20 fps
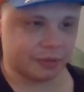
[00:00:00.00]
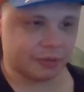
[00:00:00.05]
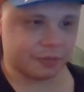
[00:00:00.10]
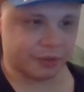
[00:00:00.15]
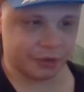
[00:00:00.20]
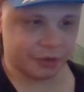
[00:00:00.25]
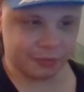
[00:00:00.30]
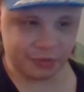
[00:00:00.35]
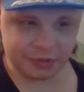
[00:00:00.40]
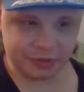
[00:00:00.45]

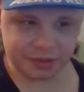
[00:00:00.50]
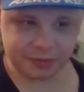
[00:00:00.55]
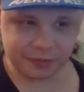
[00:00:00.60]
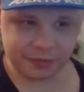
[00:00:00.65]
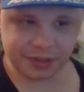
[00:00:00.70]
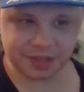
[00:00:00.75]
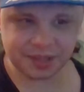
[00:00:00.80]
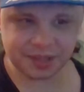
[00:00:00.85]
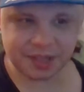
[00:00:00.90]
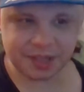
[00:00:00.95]
We'll, we'll,
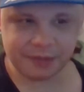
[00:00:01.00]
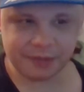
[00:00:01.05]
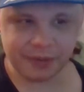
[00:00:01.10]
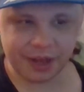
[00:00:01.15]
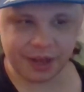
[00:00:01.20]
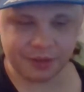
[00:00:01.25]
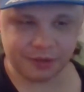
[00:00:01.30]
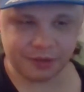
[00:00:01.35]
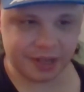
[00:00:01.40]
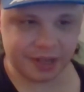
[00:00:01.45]
we'll see
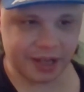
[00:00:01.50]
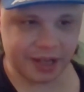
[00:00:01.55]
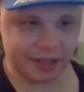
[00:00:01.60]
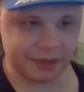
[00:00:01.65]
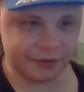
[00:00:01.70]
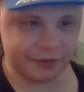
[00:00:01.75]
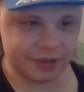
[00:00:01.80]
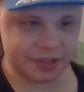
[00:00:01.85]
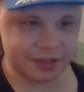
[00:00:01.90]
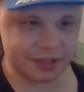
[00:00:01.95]
whether or not
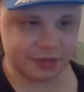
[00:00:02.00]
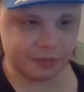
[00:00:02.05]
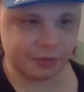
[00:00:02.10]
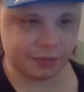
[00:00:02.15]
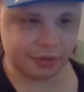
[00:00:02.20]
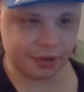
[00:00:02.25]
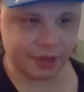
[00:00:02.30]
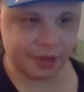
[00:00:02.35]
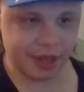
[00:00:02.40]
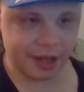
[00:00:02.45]
if it's
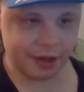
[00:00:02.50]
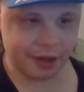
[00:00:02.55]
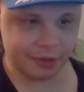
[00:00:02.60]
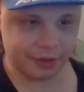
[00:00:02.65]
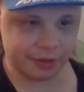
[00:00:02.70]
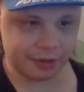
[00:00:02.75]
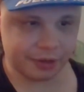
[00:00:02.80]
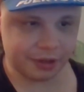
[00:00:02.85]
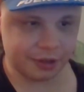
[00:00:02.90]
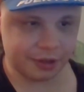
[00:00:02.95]
one or the
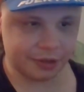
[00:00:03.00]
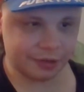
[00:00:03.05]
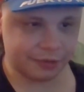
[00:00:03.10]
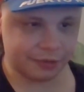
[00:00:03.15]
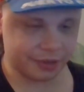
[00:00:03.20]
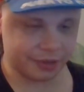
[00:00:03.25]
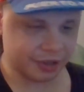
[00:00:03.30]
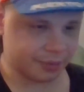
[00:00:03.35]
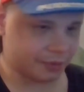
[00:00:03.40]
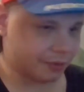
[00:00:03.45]
other, you know,
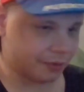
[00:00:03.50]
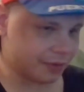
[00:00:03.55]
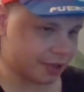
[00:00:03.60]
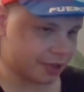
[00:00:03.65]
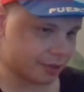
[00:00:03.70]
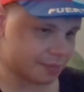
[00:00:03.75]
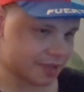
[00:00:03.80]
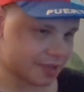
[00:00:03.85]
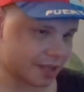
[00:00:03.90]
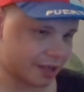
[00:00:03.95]
when the movie
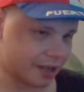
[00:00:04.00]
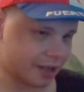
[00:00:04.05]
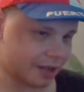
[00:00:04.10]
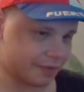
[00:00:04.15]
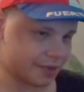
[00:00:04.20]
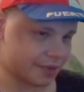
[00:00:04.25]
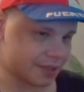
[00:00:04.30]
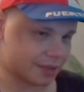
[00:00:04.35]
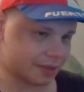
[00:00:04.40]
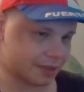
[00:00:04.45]
comes out,
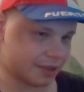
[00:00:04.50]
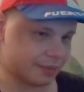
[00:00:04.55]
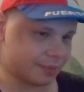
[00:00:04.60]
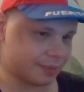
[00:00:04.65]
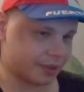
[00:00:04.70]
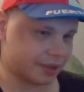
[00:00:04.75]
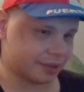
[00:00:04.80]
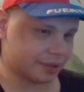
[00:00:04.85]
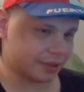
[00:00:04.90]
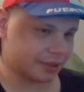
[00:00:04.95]
obviously.
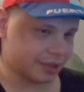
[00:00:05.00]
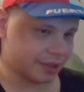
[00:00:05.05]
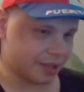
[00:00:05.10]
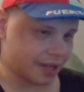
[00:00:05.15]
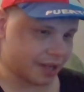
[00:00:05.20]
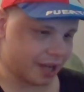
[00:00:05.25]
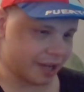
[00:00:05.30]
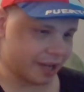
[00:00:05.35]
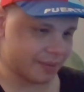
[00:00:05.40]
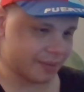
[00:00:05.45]
But
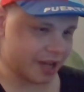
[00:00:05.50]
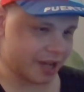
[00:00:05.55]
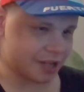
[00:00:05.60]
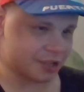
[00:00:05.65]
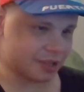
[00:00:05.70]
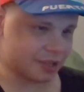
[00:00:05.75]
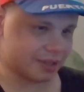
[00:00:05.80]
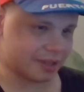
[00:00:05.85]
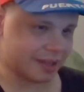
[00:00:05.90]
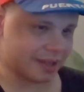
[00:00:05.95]
I
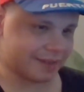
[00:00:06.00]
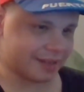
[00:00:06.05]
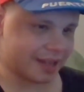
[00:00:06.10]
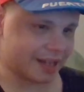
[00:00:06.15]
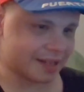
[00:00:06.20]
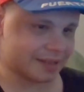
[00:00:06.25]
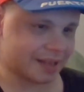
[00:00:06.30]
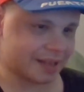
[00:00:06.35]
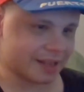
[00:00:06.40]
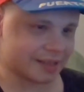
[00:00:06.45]
imagine that,
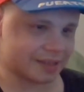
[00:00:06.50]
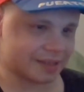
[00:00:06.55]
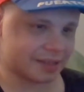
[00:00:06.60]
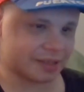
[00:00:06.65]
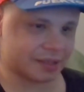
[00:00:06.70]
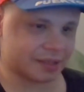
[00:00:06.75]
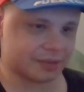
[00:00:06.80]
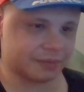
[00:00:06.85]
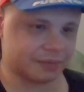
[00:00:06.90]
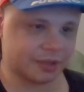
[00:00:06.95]
that
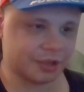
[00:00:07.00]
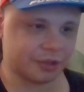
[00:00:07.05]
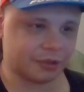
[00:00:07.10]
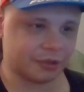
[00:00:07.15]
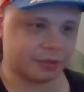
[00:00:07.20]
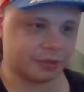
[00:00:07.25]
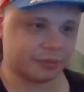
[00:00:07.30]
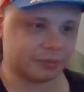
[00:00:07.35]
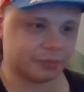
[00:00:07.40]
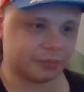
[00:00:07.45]
that's you
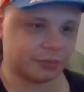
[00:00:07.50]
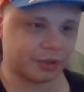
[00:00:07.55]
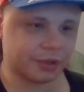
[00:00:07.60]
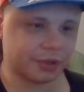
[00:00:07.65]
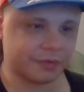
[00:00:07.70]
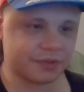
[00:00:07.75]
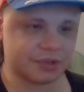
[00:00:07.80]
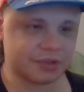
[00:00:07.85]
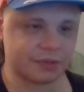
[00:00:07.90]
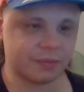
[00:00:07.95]
know one
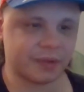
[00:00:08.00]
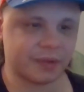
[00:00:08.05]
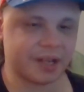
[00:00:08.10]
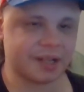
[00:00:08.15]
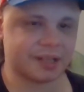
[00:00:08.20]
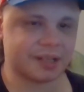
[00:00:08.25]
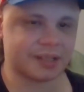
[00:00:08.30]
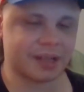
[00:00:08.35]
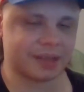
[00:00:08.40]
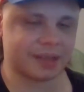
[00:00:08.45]
of two
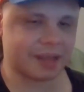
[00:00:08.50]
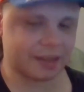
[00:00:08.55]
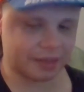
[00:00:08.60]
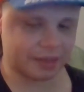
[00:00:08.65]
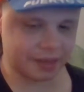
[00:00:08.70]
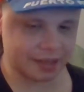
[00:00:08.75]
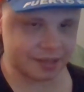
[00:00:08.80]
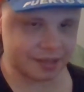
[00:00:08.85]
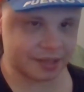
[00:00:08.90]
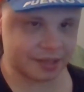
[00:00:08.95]
ways that
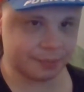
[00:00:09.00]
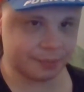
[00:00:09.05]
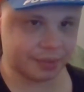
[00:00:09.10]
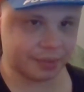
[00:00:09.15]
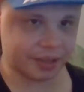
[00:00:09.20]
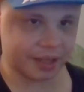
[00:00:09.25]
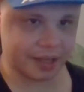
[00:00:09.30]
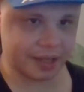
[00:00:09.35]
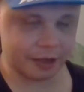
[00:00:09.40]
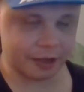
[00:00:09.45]
that things can
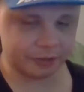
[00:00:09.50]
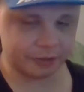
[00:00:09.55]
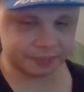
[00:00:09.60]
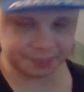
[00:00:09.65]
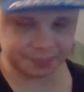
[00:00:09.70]
play out.